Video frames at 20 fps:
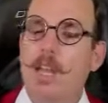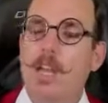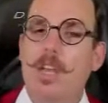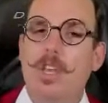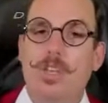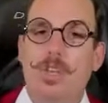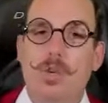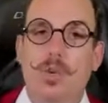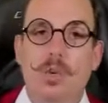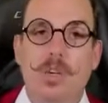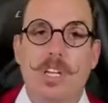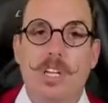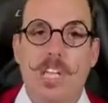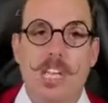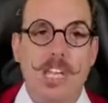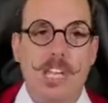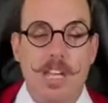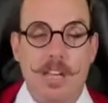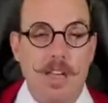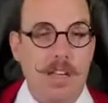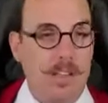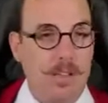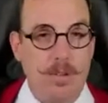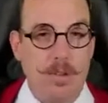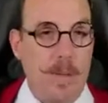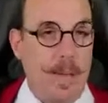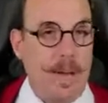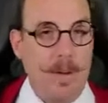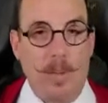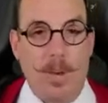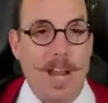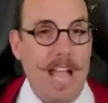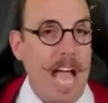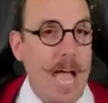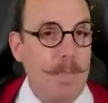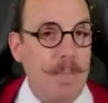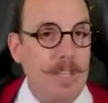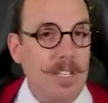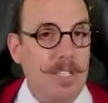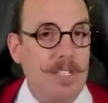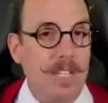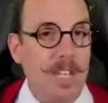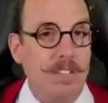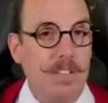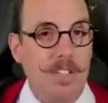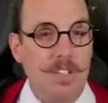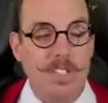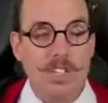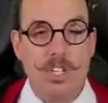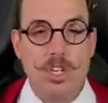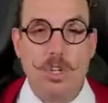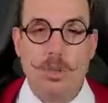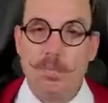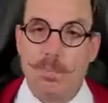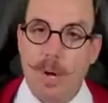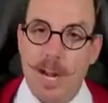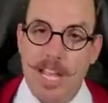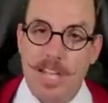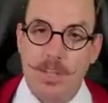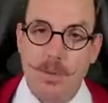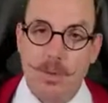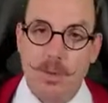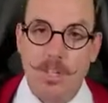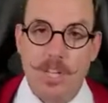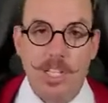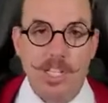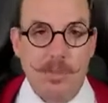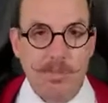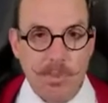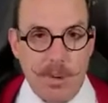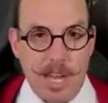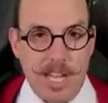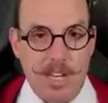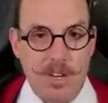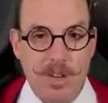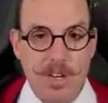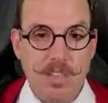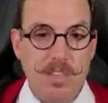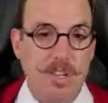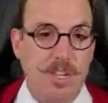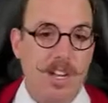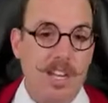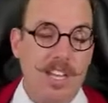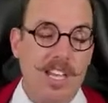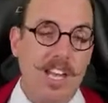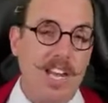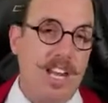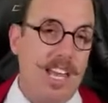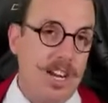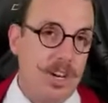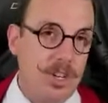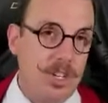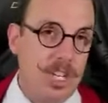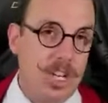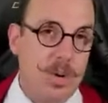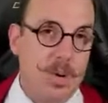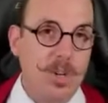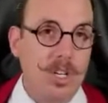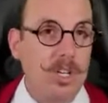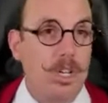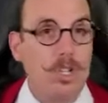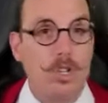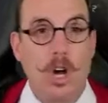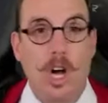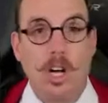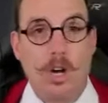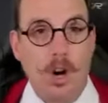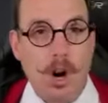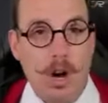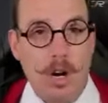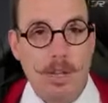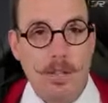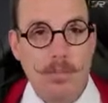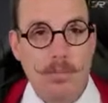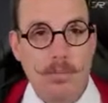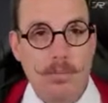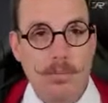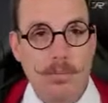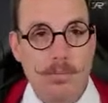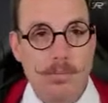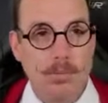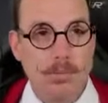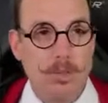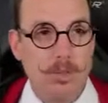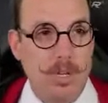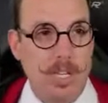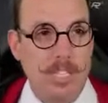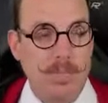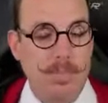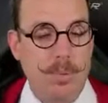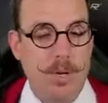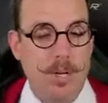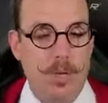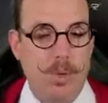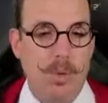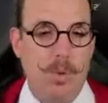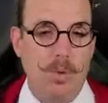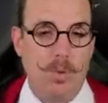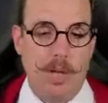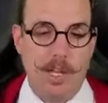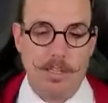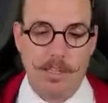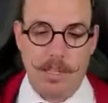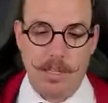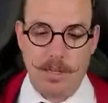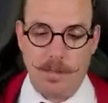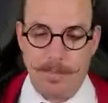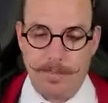you could no matter what happens, if his shield breaks or it doesn't break, you're either going to get an energy or you're going to draw a card. So that's pretty cool, I think.